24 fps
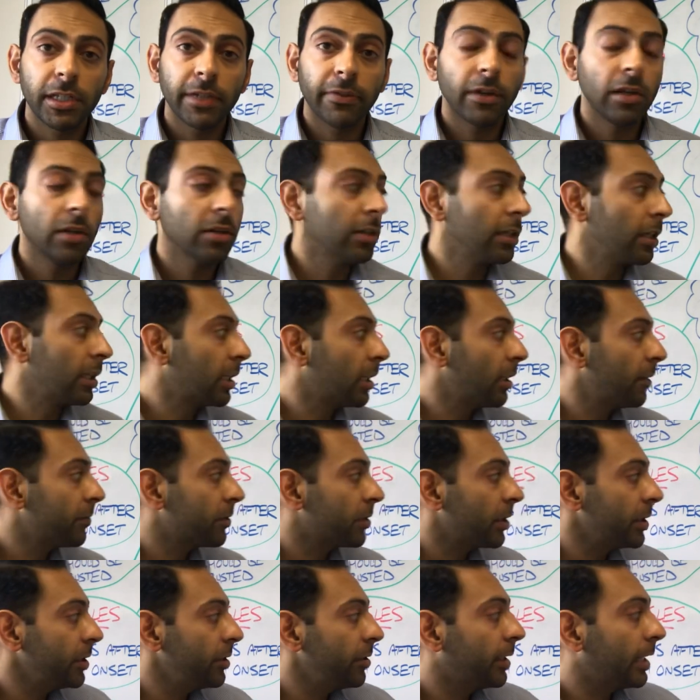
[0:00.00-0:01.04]
Have a look at
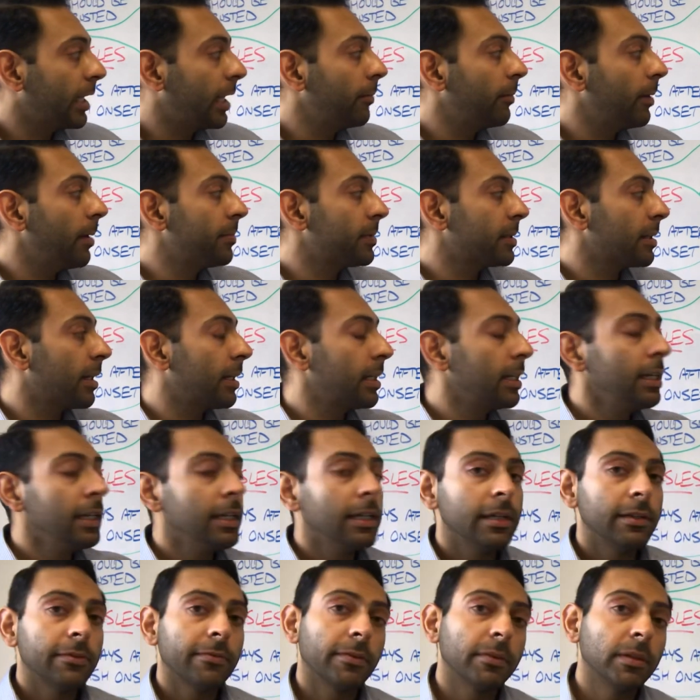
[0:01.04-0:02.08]
gov.uk website
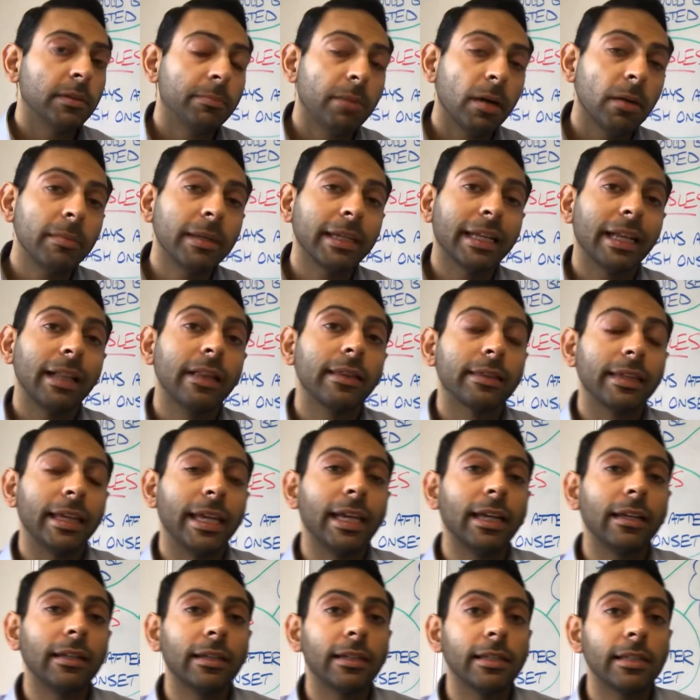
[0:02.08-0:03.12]
from the Public Health
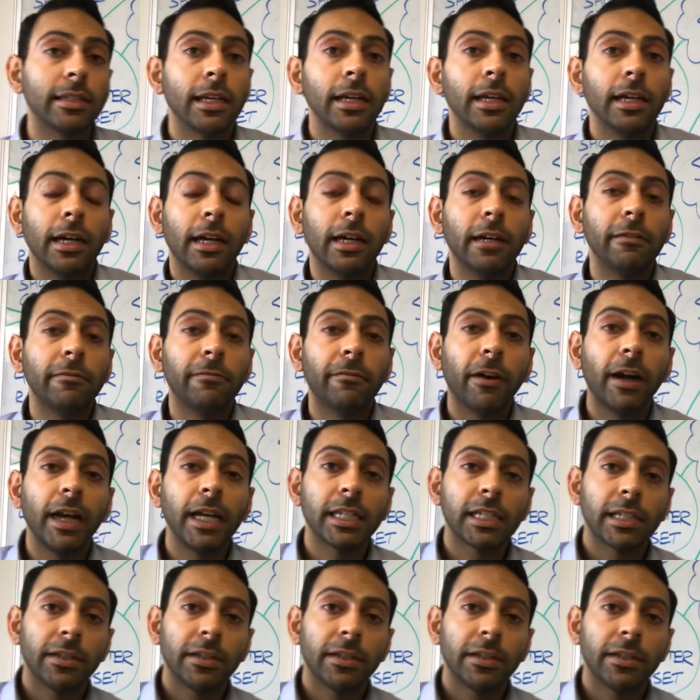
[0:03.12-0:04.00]
England advice,